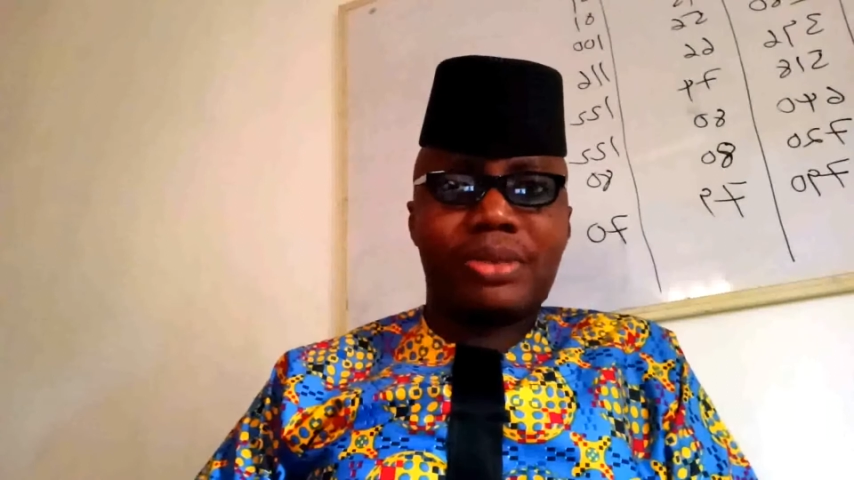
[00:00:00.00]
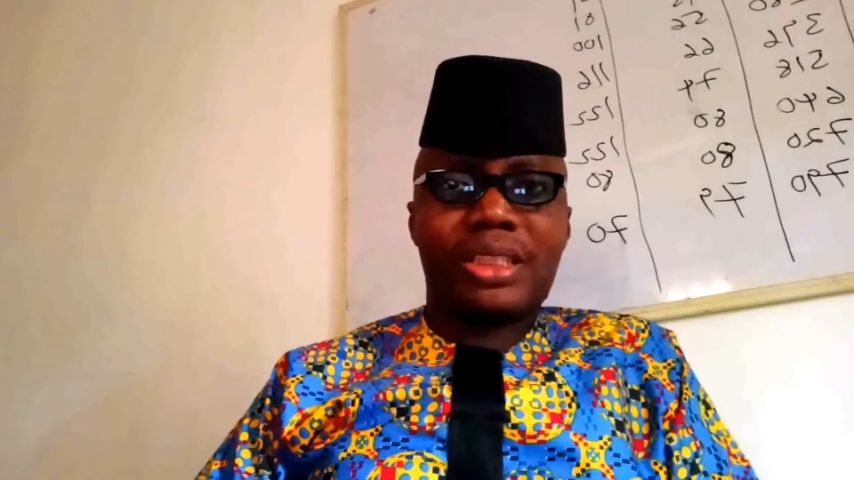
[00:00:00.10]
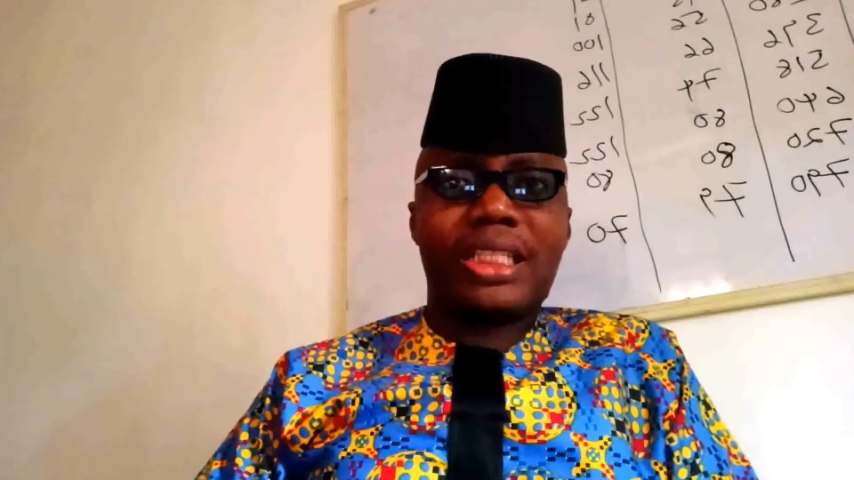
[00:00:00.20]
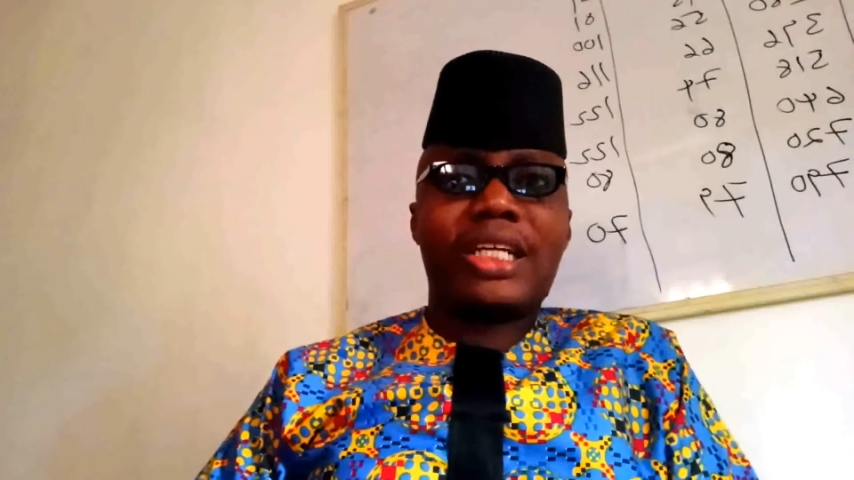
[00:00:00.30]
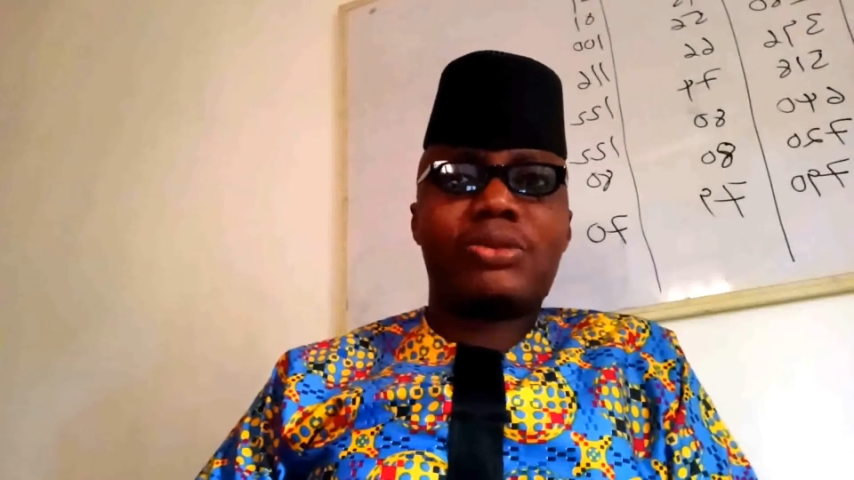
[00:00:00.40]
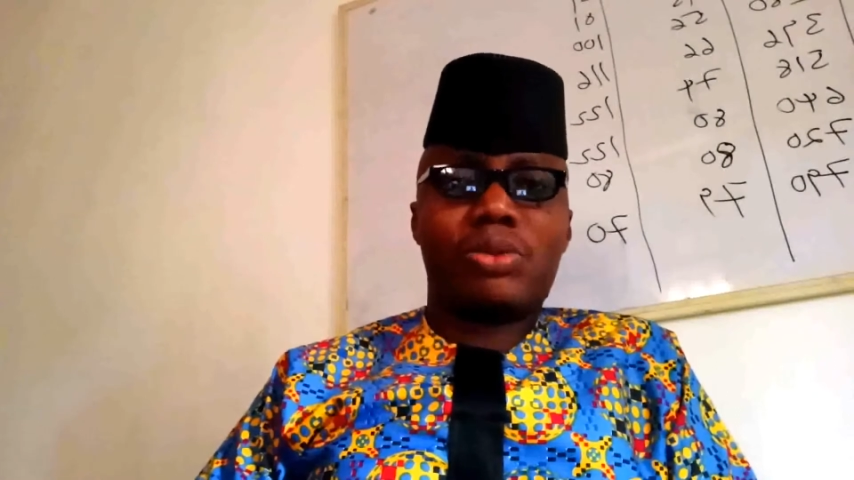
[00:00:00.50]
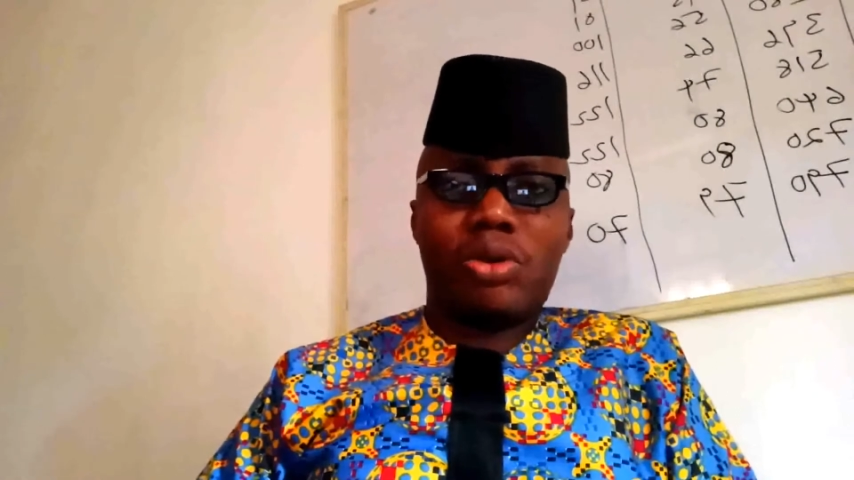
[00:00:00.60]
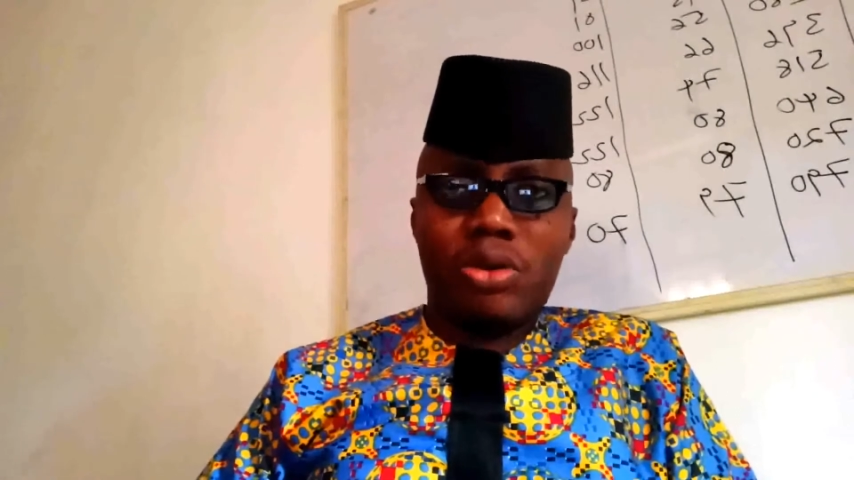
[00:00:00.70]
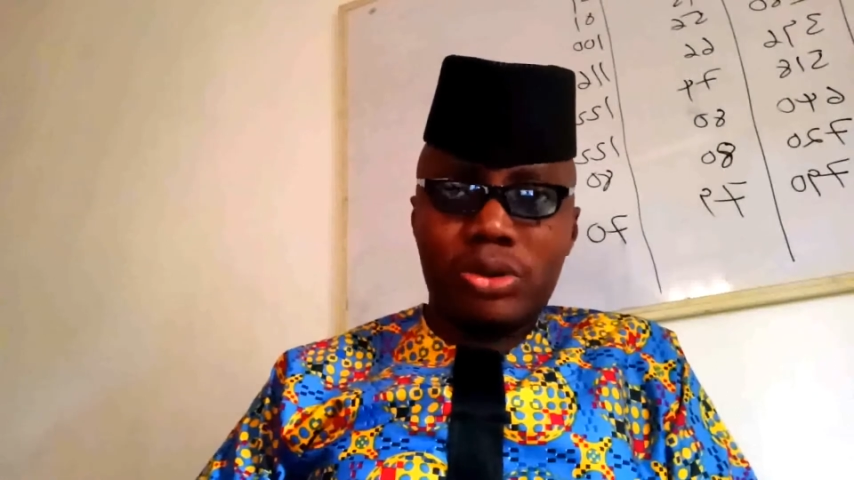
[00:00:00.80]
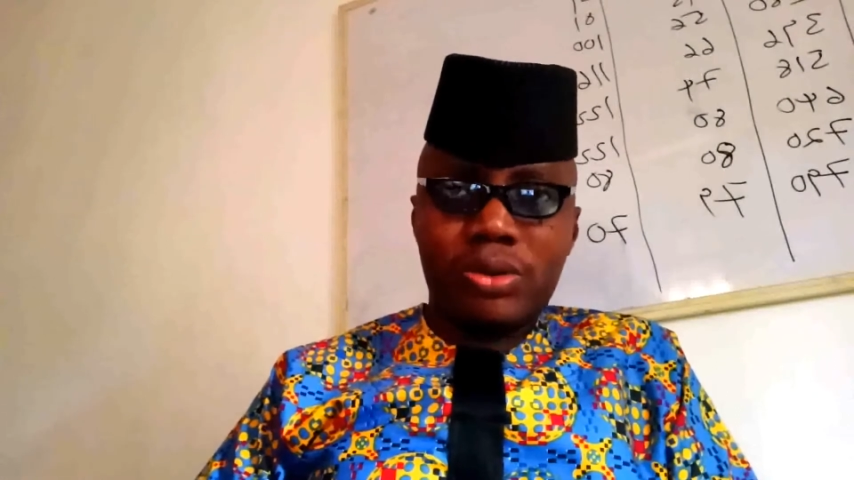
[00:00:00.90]
That will
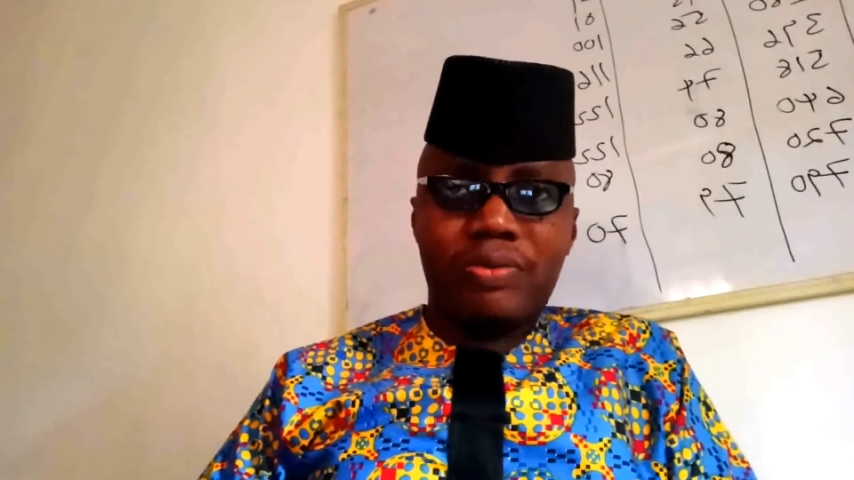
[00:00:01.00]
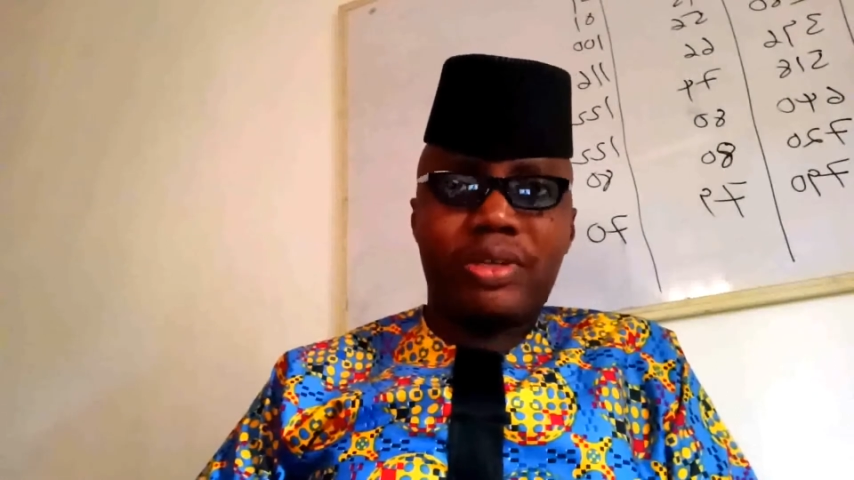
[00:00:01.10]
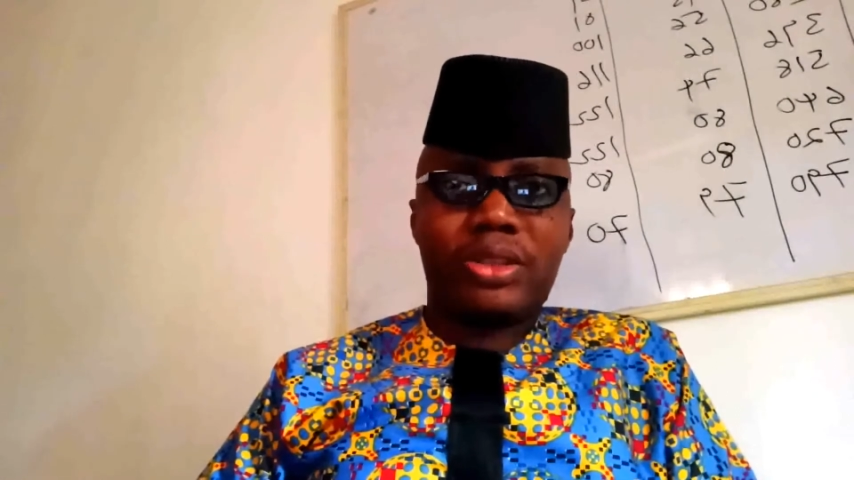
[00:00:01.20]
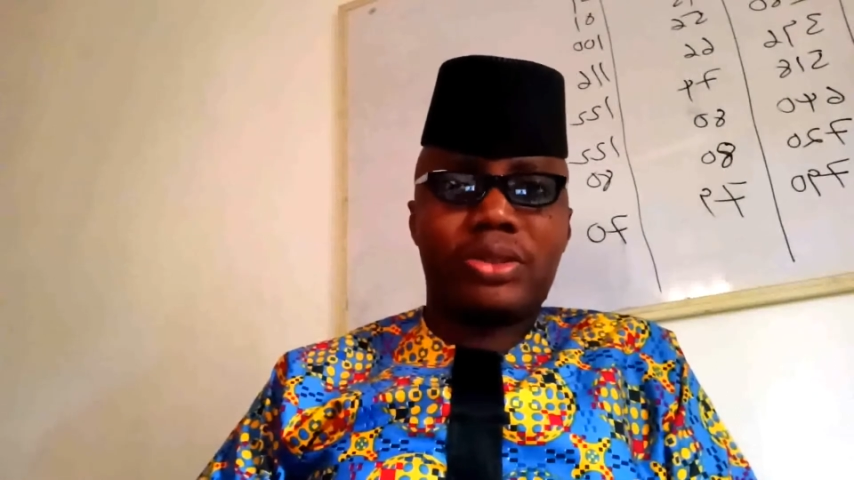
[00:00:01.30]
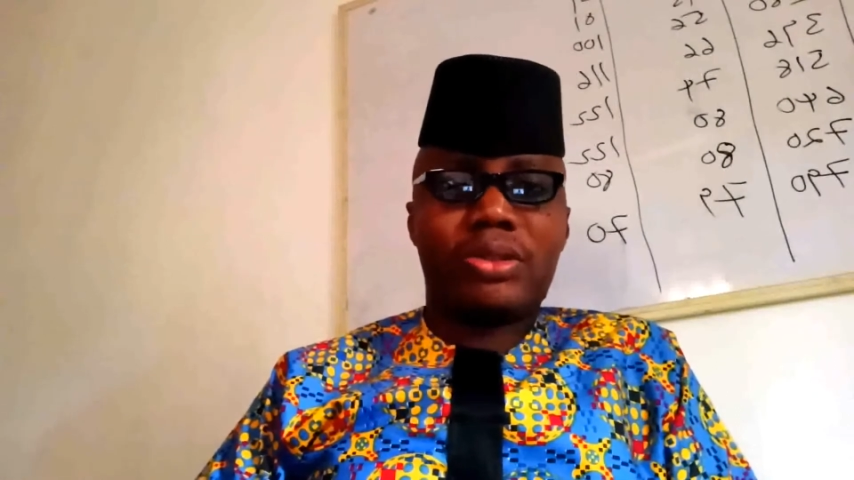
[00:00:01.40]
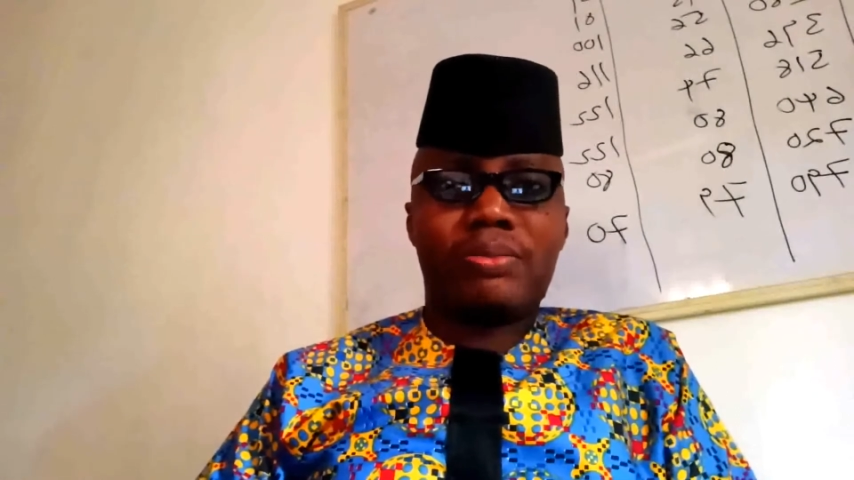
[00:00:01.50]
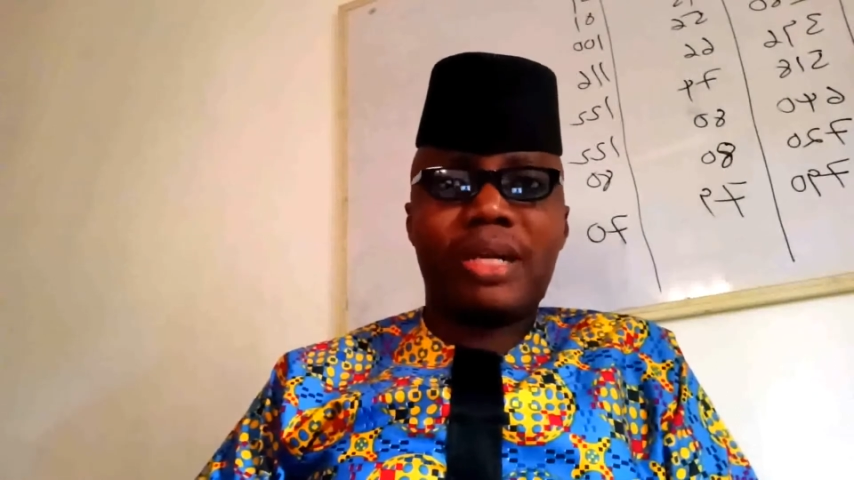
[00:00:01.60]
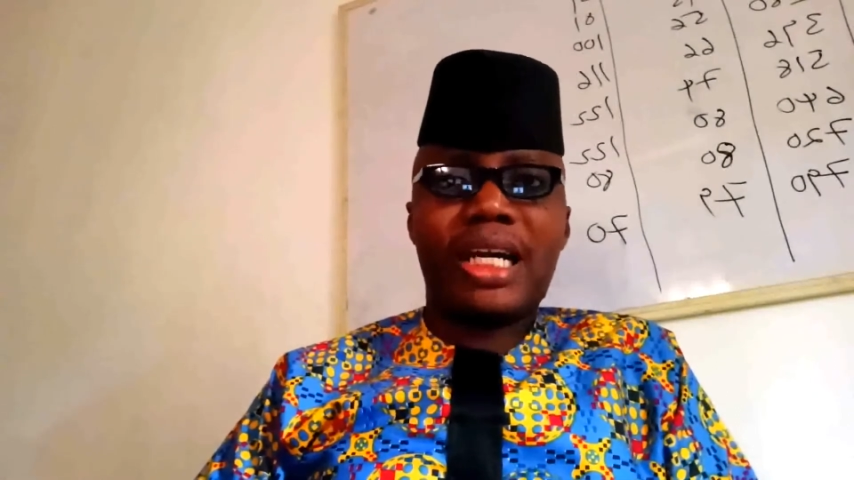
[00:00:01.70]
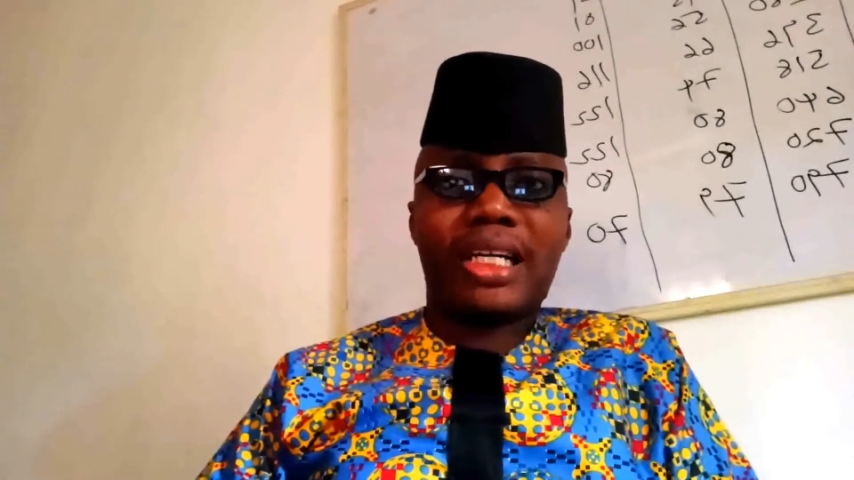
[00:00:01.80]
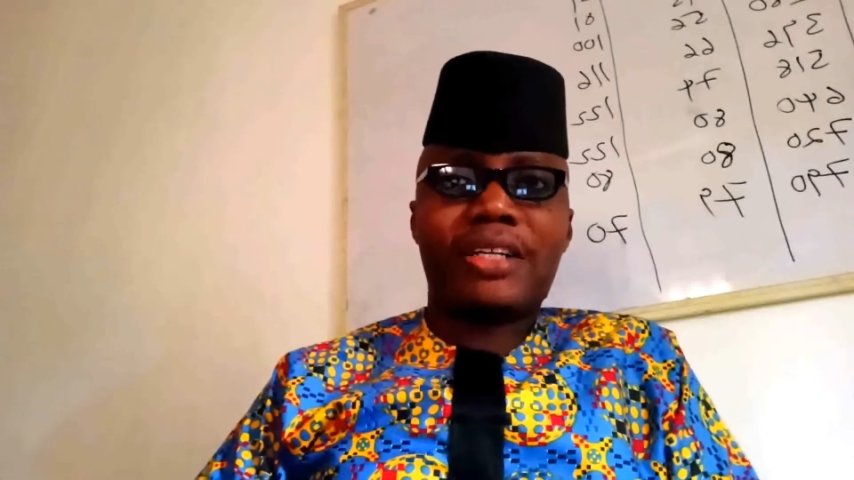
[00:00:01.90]
also fetch you some
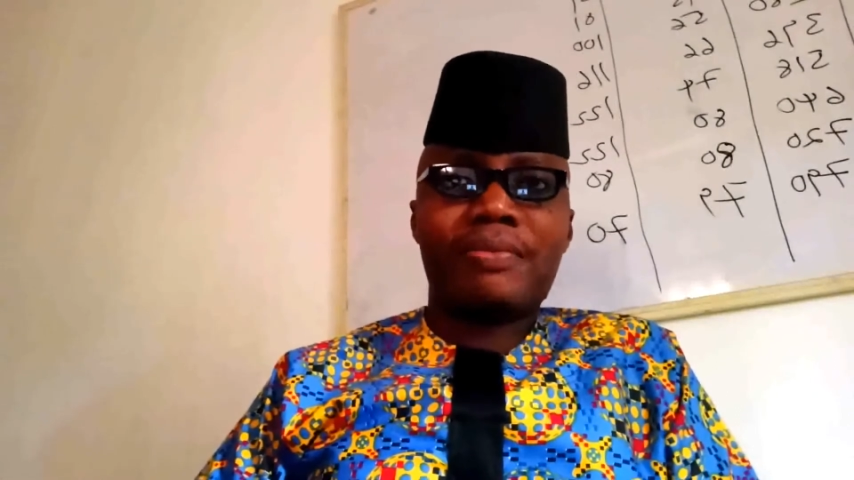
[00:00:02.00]
mark.